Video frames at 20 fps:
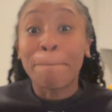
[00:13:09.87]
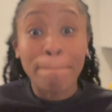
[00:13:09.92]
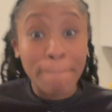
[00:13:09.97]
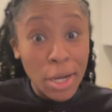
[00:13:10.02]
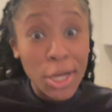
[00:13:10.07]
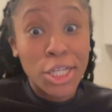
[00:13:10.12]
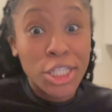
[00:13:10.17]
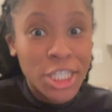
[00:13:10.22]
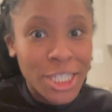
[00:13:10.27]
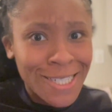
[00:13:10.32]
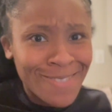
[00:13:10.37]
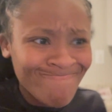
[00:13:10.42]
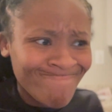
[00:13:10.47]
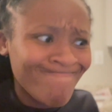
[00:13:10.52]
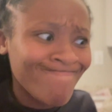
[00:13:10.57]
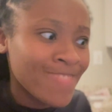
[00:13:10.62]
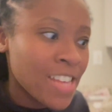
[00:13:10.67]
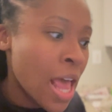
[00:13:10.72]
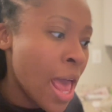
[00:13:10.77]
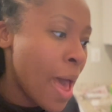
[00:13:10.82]
bunch of
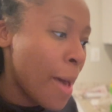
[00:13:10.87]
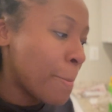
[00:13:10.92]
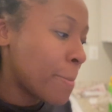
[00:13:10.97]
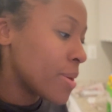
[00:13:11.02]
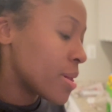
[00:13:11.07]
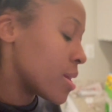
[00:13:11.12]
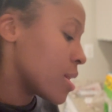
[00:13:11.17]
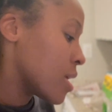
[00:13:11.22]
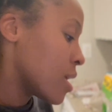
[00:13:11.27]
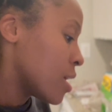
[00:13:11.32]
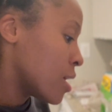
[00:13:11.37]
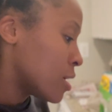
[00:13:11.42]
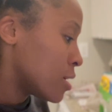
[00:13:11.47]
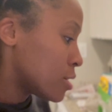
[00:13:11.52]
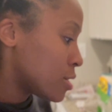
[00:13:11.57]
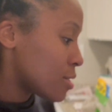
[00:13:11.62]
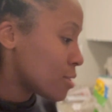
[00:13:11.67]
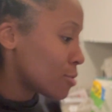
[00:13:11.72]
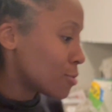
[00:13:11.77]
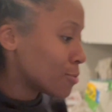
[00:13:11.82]
happened.
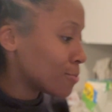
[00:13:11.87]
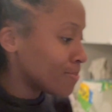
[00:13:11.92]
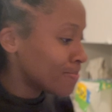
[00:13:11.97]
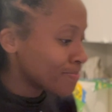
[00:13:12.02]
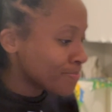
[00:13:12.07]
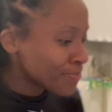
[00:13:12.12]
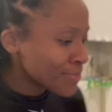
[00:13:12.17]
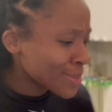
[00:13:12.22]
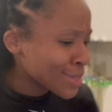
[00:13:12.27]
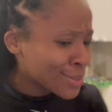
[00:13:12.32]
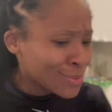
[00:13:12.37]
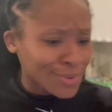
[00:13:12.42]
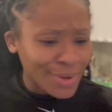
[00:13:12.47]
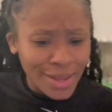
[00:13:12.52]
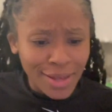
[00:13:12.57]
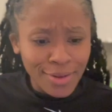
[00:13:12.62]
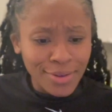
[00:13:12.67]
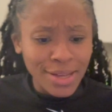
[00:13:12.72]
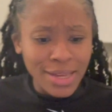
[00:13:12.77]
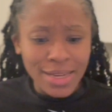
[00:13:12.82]
So we
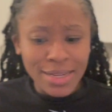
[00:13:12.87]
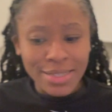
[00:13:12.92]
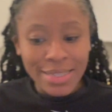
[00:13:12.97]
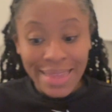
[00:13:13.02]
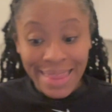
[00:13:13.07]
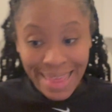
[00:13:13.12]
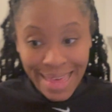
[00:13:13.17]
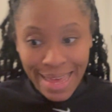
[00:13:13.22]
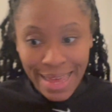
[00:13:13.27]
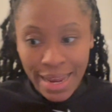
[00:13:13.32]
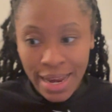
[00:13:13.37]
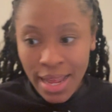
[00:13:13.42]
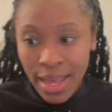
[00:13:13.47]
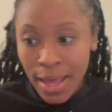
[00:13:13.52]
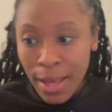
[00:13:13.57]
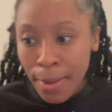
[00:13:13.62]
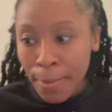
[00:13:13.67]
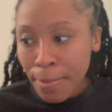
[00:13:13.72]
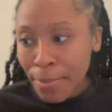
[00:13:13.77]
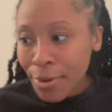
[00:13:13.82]
ain't gonna get into that.
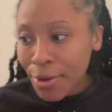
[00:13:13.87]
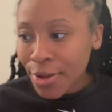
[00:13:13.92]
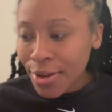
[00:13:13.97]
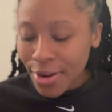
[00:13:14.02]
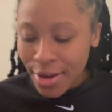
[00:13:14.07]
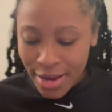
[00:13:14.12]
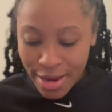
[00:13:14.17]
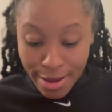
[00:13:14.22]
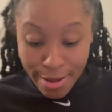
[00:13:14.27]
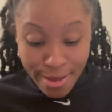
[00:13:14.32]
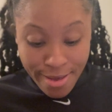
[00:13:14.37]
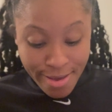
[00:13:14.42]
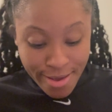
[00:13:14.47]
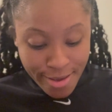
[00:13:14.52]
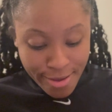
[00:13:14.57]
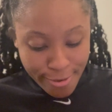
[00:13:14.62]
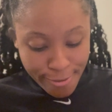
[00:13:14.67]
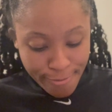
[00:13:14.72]
But yeah,